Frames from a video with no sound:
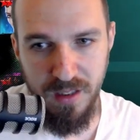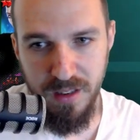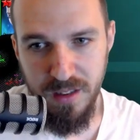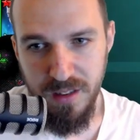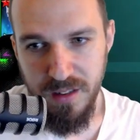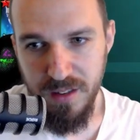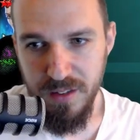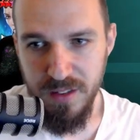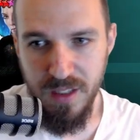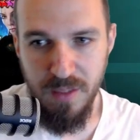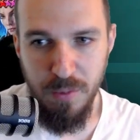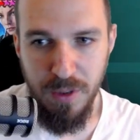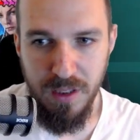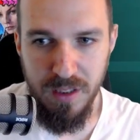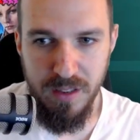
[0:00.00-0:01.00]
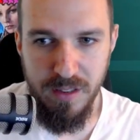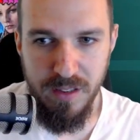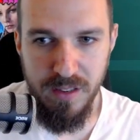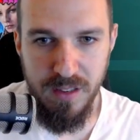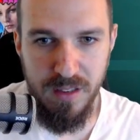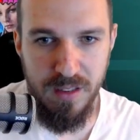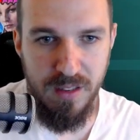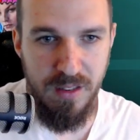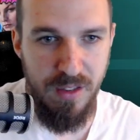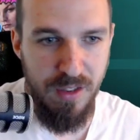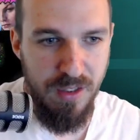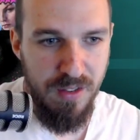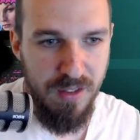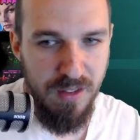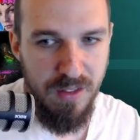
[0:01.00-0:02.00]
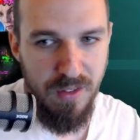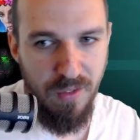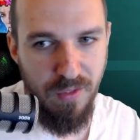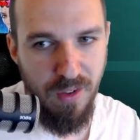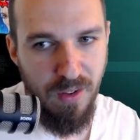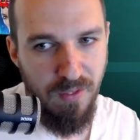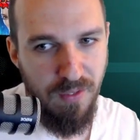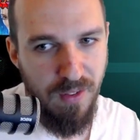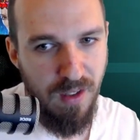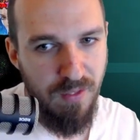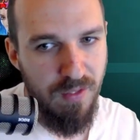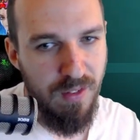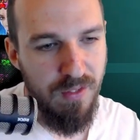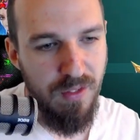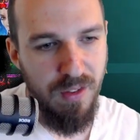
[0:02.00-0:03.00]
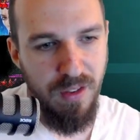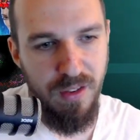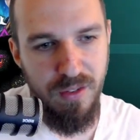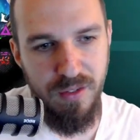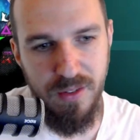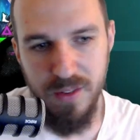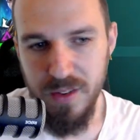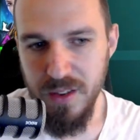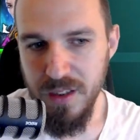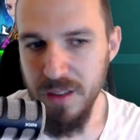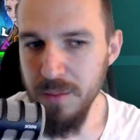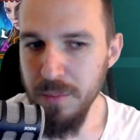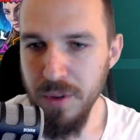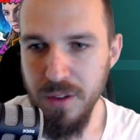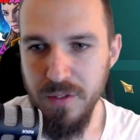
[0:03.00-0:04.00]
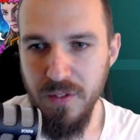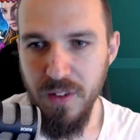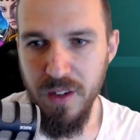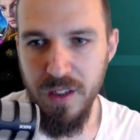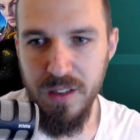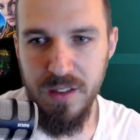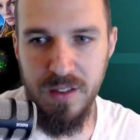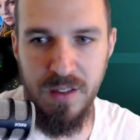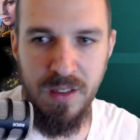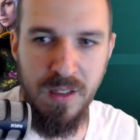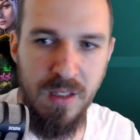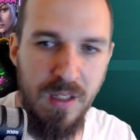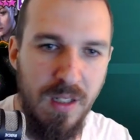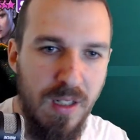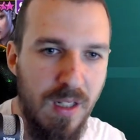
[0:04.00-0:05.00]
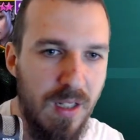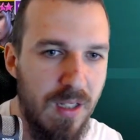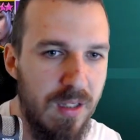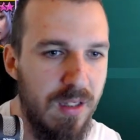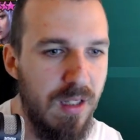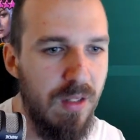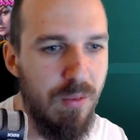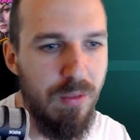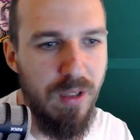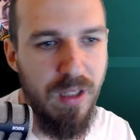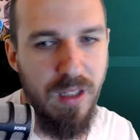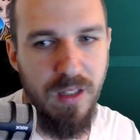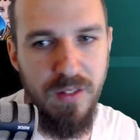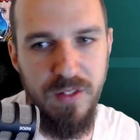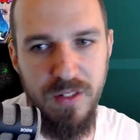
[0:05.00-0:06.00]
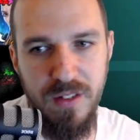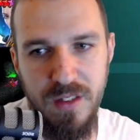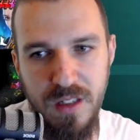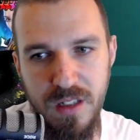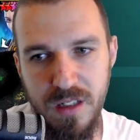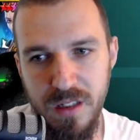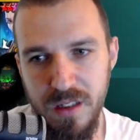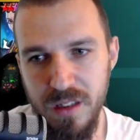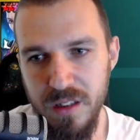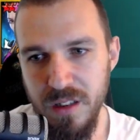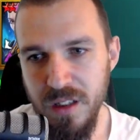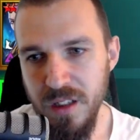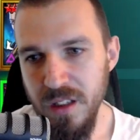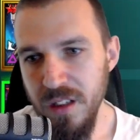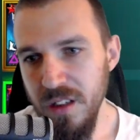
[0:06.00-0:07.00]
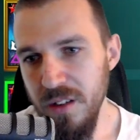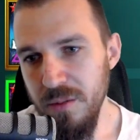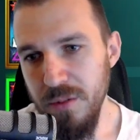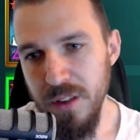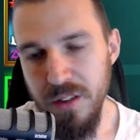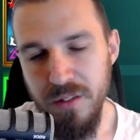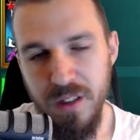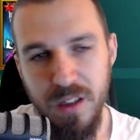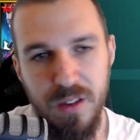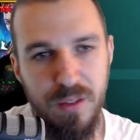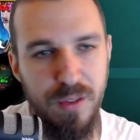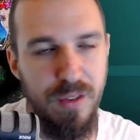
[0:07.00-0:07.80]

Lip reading: Same with Lydia. She sits around 500 accuracy. Perfect. And then we have Seer with around